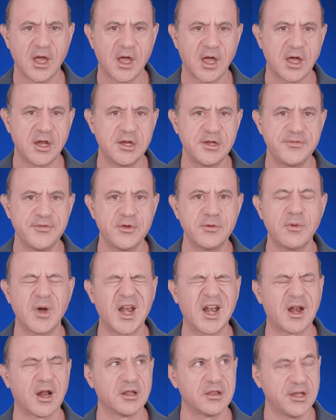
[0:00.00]
And if you want
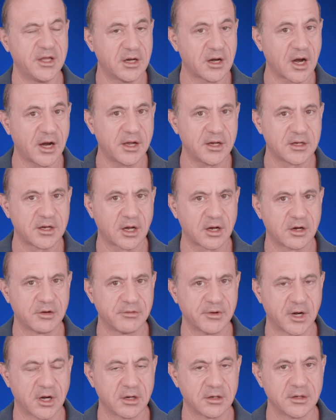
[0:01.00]
an elite architect
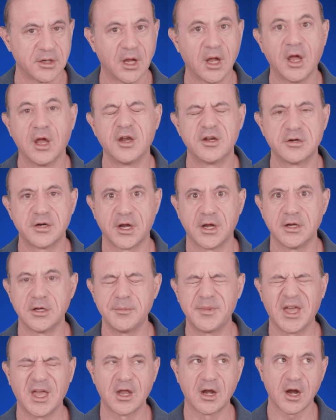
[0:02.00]
career, train to
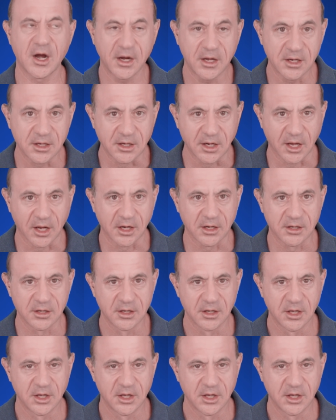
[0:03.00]
be an architect.